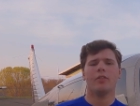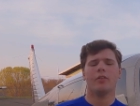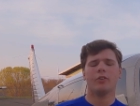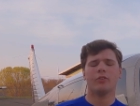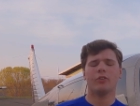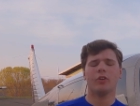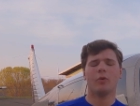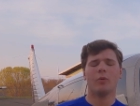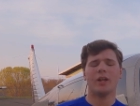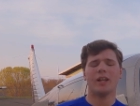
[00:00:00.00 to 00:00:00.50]

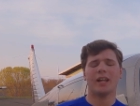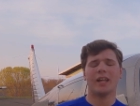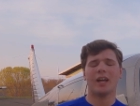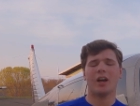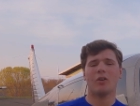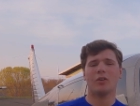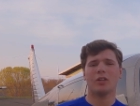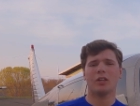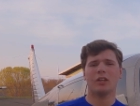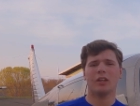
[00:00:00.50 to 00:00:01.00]
there's no way to
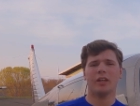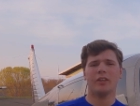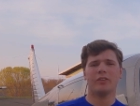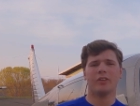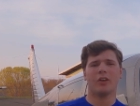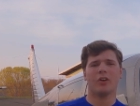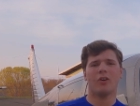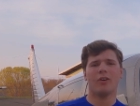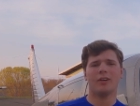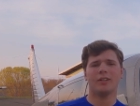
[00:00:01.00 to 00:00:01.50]
calculate
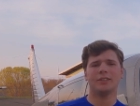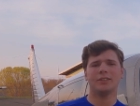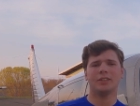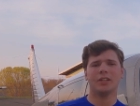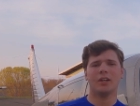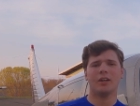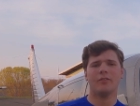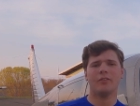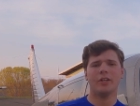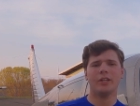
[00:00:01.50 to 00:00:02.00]
the
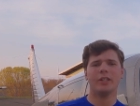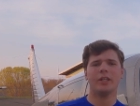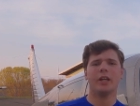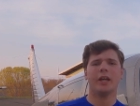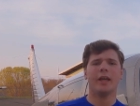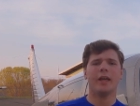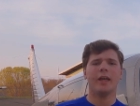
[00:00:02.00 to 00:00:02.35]
cost of it.